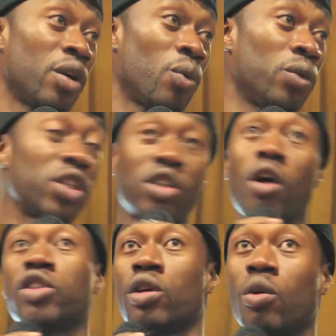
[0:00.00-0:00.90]
which is
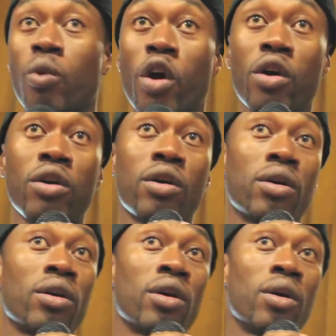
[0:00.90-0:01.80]
also the
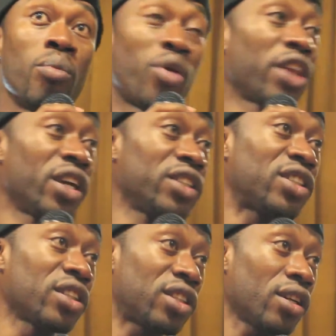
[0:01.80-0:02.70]
word brother and
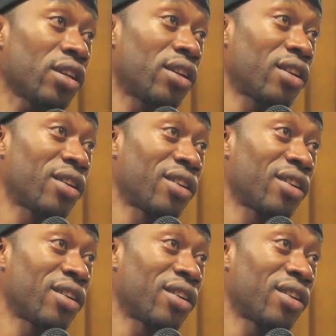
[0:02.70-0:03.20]
sister,